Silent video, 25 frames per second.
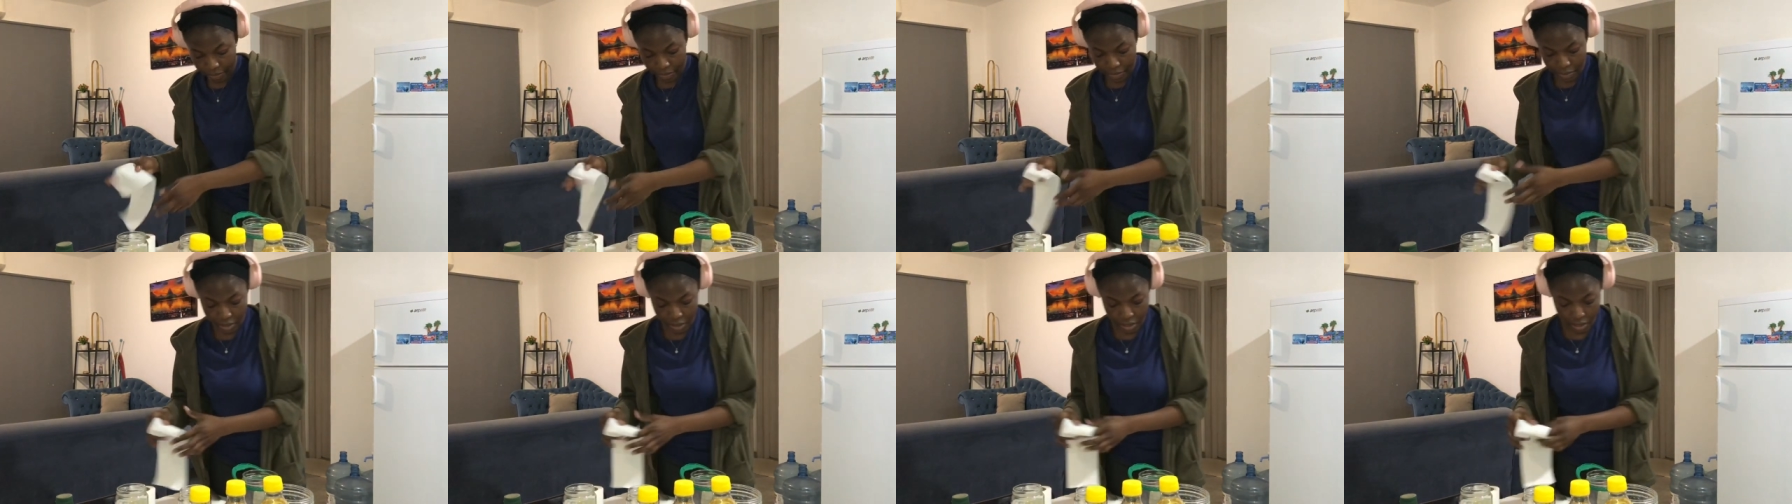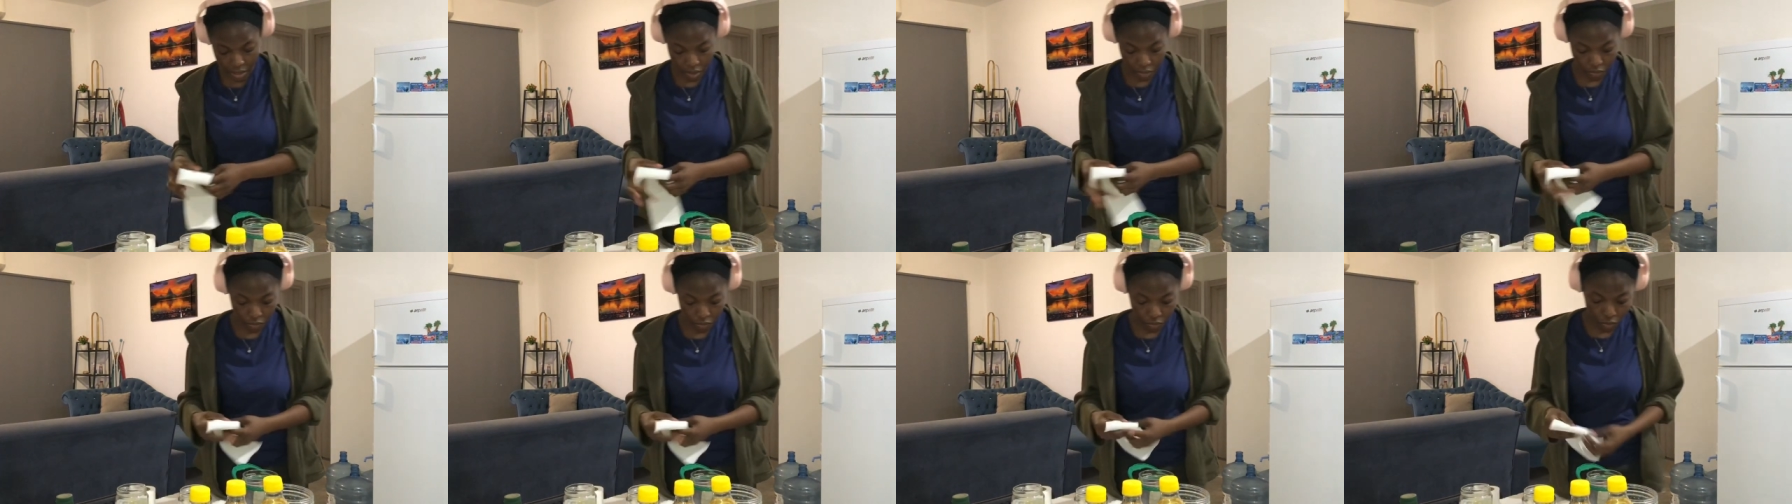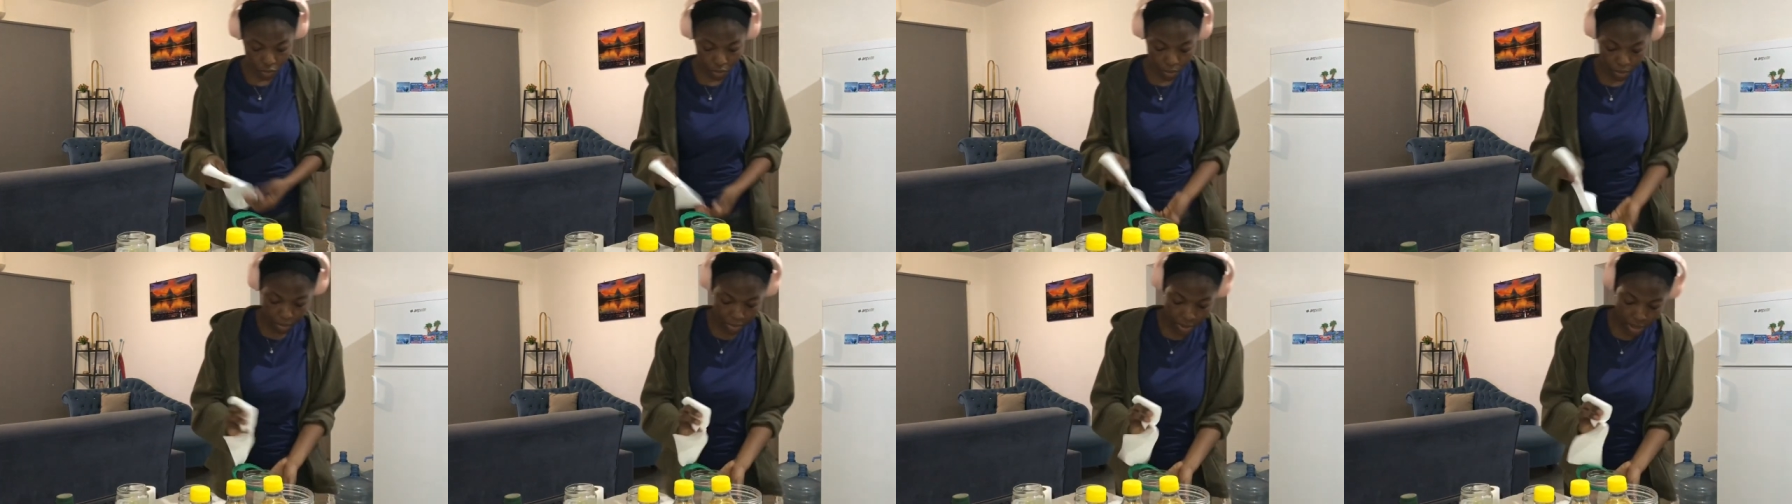in any
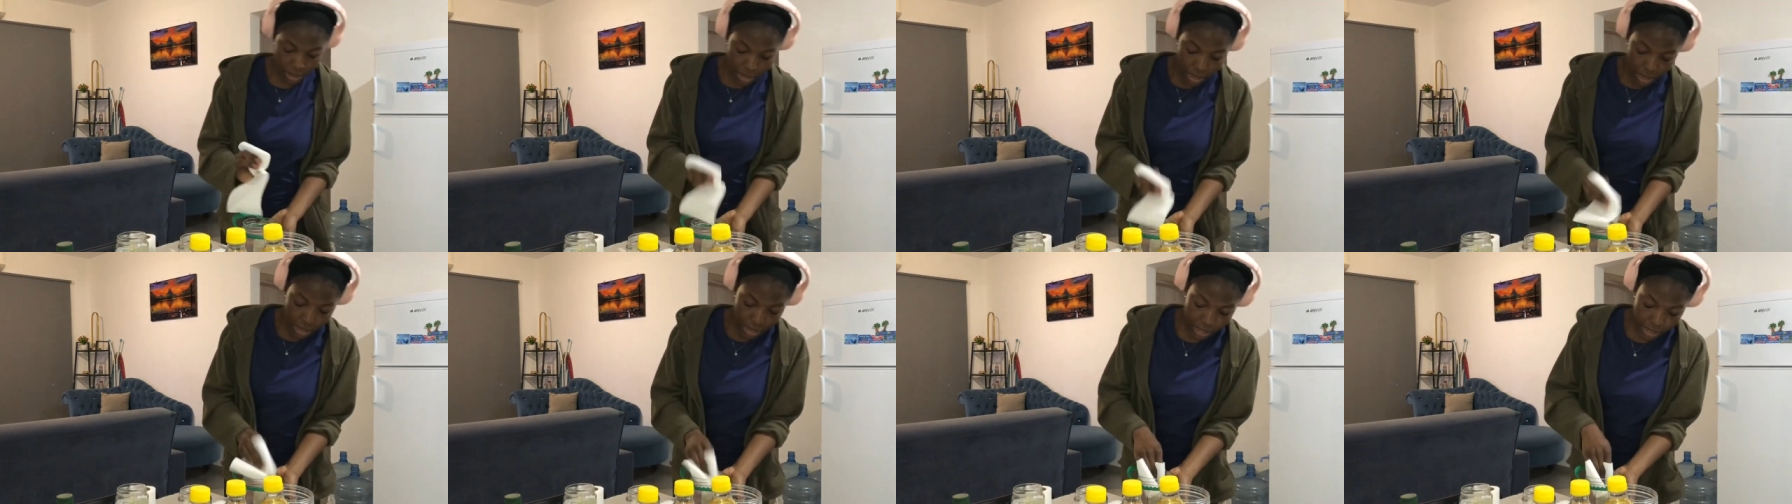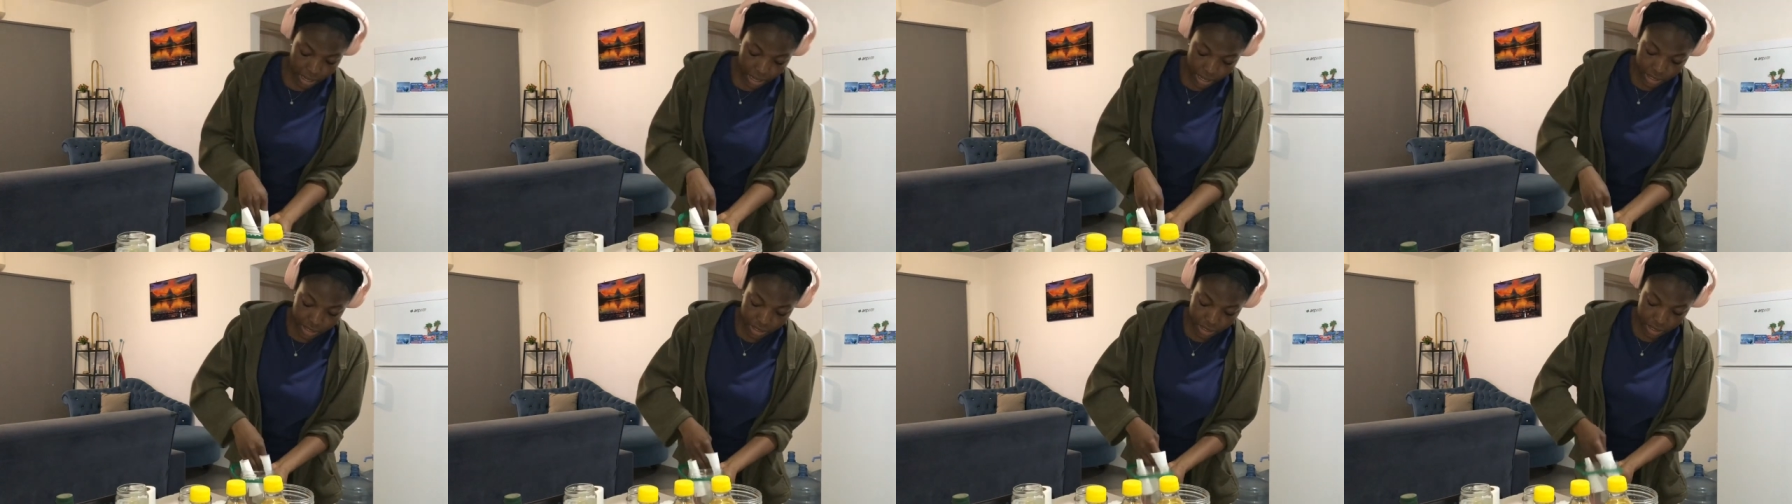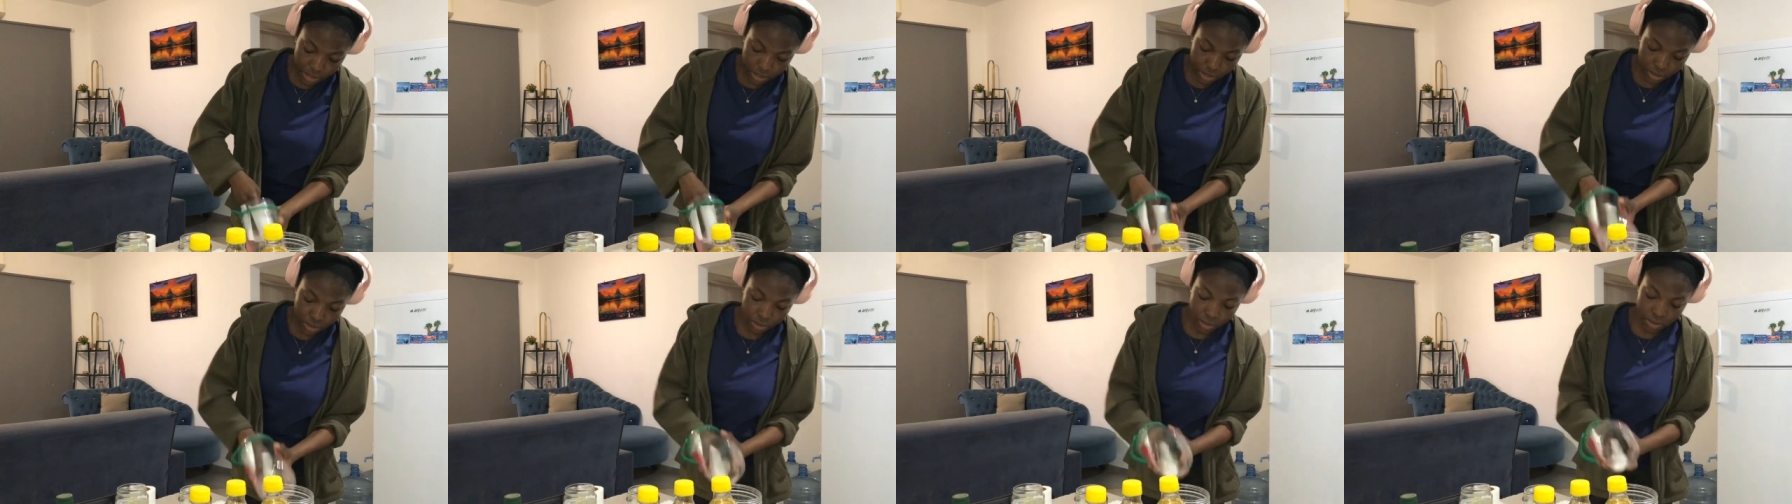form, gets
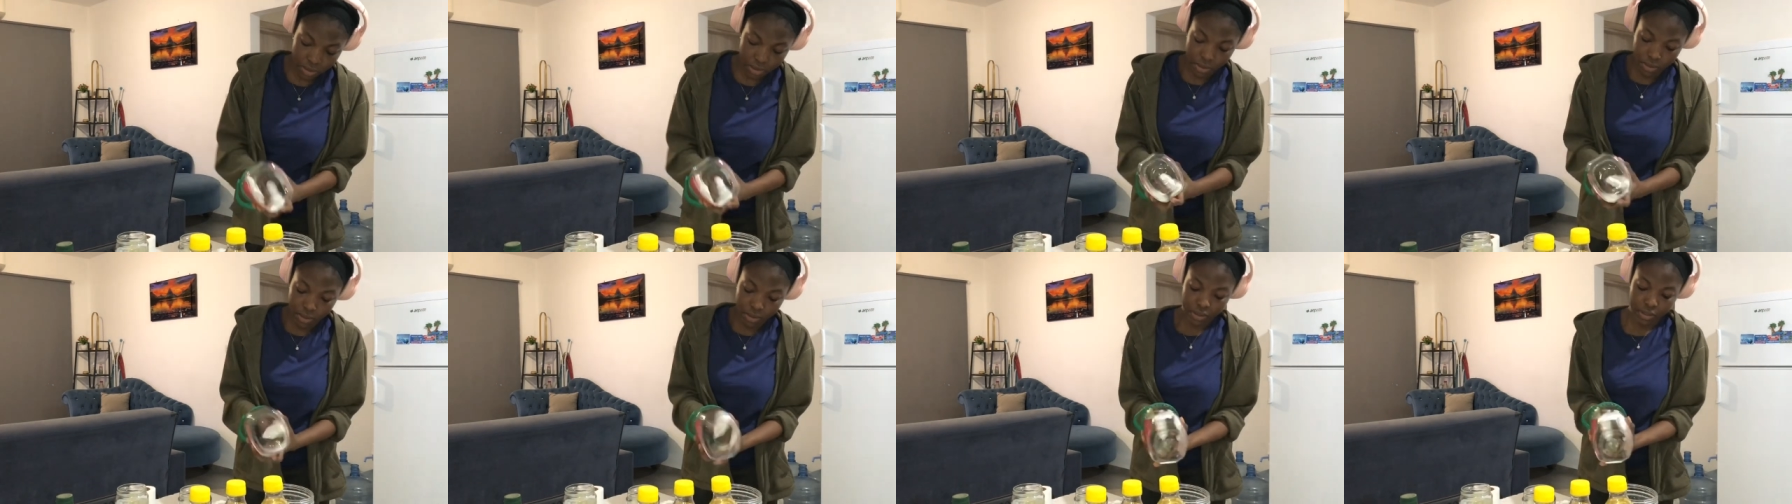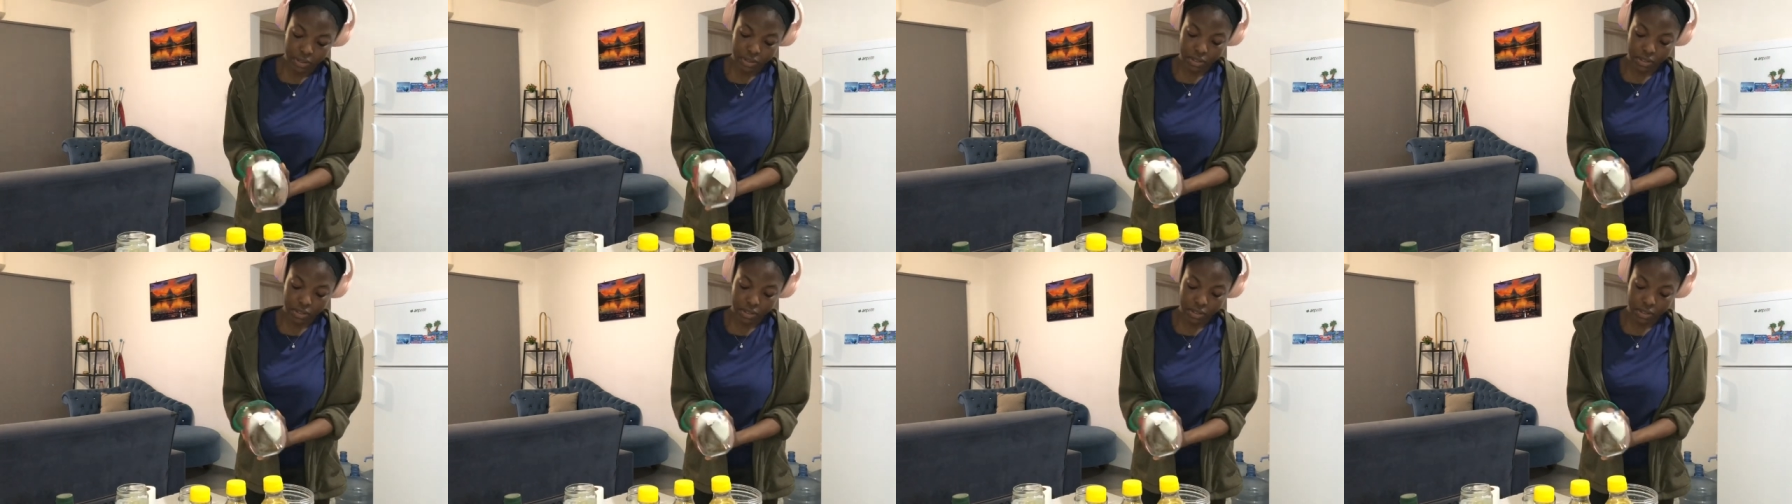into the oil,